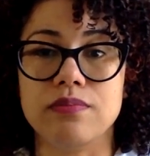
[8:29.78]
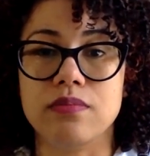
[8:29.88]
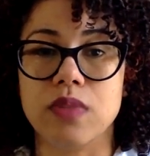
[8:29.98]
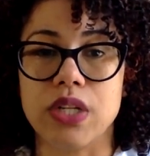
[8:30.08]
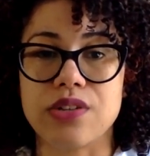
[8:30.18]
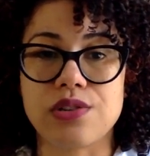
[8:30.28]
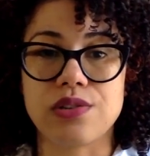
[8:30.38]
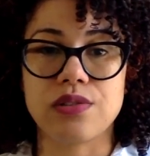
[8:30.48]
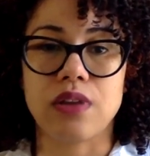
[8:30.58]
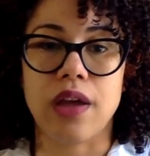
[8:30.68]
which
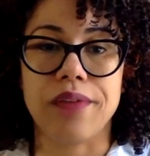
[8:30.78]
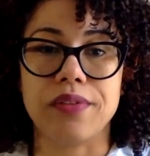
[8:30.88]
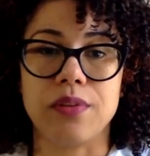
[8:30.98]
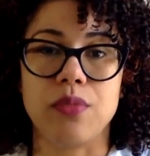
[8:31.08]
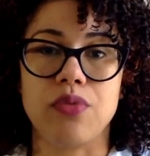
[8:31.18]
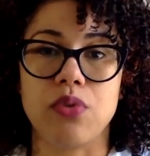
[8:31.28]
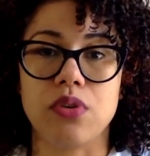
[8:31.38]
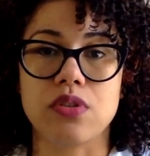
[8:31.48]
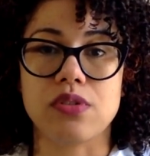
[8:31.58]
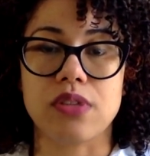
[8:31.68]
I haven't done
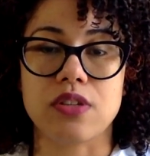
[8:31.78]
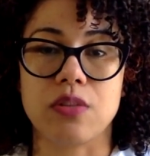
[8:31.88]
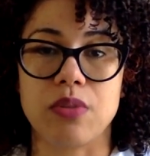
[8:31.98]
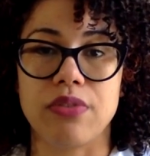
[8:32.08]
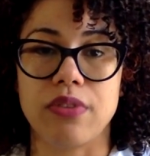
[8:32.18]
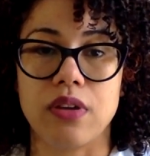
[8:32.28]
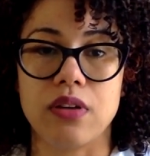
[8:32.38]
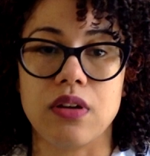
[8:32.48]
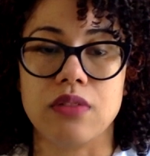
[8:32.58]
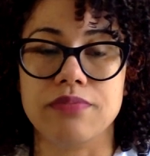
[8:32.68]
before, so that's going to be fun.
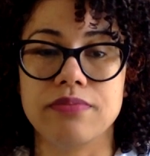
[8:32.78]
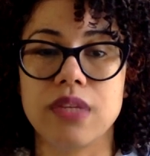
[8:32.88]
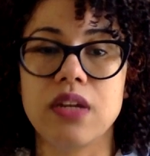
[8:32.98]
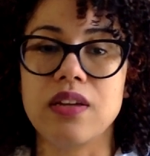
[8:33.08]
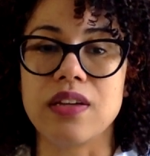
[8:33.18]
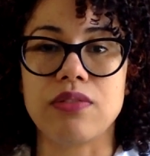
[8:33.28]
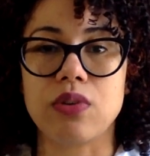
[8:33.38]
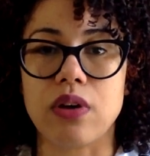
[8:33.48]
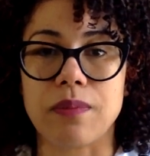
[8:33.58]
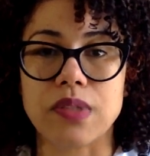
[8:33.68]
I'll give
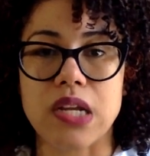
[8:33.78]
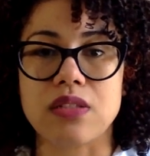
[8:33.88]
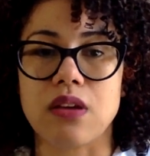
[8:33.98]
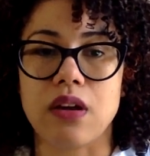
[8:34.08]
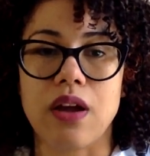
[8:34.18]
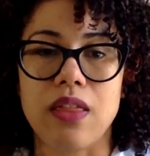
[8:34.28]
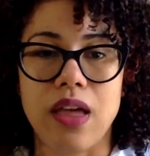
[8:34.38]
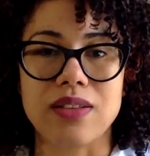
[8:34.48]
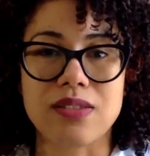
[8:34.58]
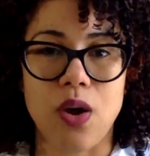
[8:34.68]
you updates on how
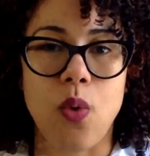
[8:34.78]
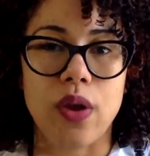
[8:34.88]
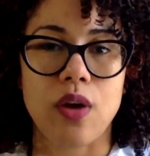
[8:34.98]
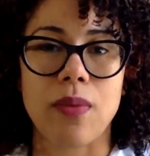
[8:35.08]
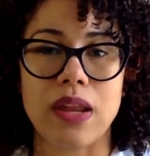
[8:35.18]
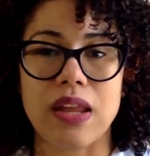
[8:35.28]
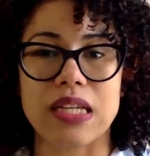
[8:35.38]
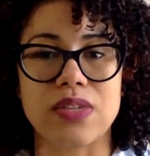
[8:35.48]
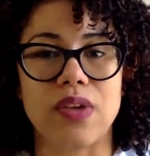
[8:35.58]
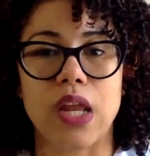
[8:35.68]
that's going on my
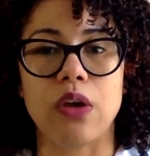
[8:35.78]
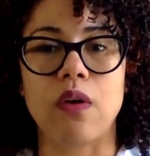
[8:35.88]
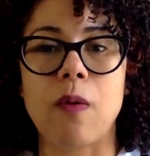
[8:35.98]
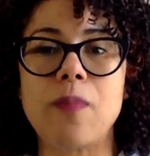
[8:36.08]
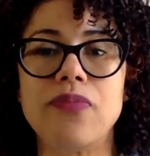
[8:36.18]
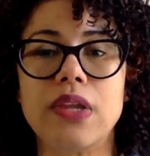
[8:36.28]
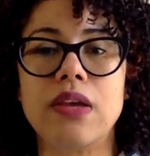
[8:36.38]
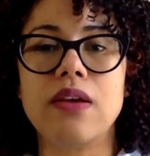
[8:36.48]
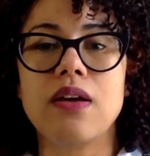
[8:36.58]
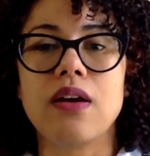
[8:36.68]
next video.
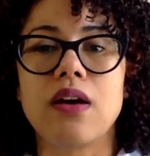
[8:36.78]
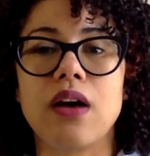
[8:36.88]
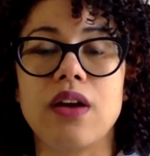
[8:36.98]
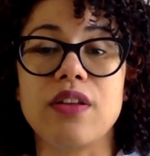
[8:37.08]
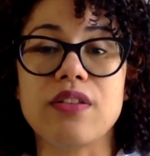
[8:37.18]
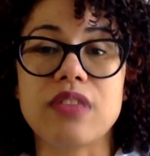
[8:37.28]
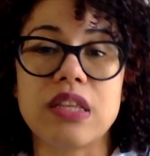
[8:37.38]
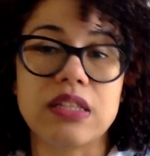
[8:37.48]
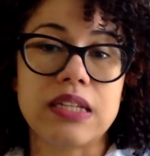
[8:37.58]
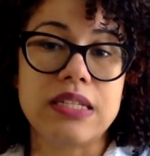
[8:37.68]
Another
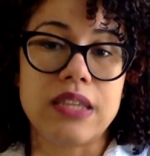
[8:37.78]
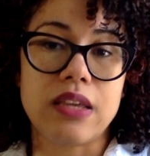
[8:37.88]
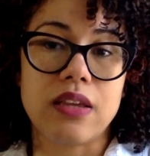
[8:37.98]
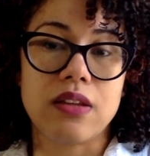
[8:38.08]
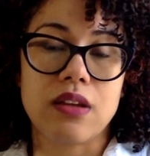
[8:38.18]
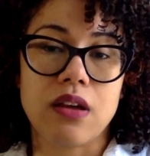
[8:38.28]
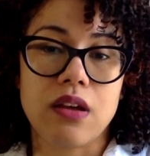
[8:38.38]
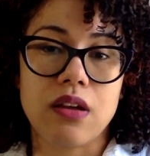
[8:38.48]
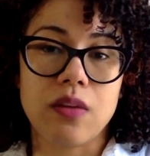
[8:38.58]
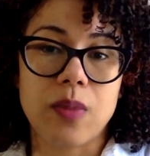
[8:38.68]
thing that I did,
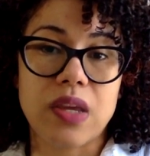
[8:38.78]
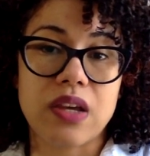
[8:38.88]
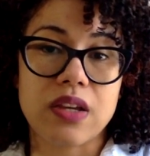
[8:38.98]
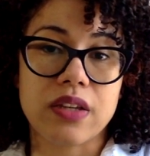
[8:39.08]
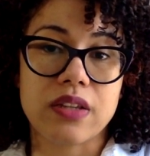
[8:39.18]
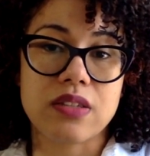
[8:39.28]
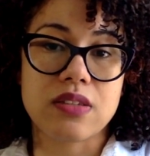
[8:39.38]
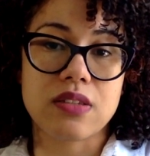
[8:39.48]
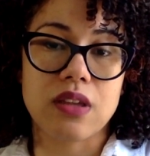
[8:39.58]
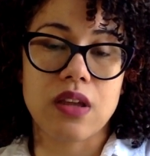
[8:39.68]

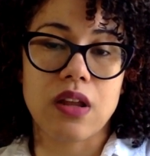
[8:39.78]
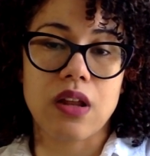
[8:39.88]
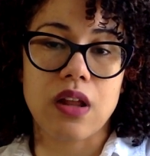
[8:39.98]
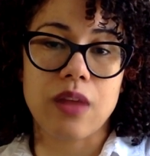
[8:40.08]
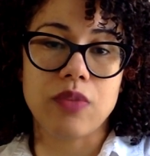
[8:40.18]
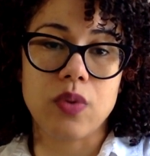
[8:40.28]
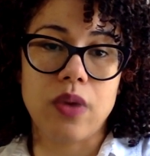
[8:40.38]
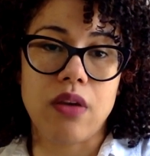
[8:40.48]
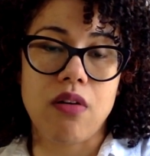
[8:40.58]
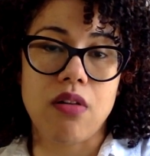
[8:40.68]
because I'm
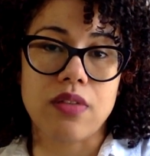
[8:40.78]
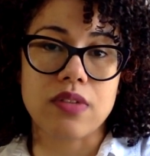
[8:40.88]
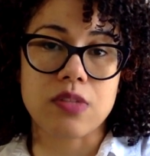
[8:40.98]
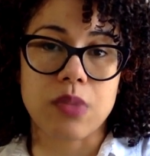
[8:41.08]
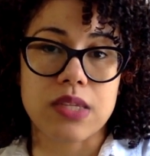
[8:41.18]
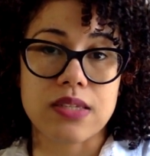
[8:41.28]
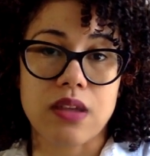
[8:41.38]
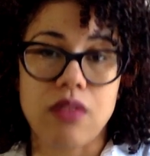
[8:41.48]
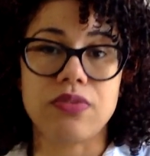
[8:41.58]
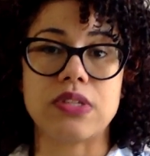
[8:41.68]
doing all of this
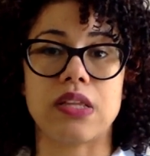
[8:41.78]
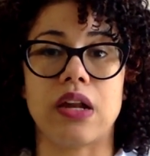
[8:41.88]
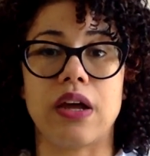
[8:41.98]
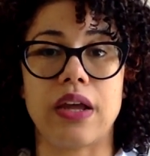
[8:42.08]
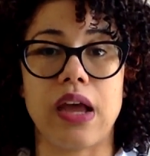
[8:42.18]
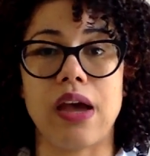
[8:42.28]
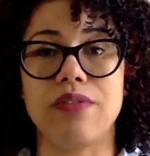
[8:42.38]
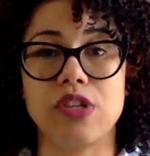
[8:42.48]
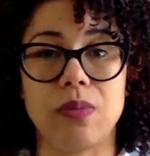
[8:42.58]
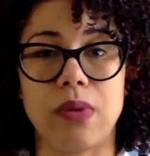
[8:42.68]
myself, is that I
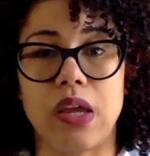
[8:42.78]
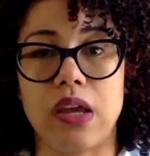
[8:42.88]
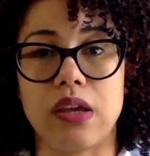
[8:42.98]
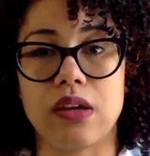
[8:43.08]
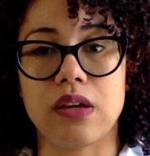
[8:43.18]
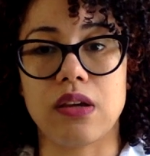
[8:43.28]
have to make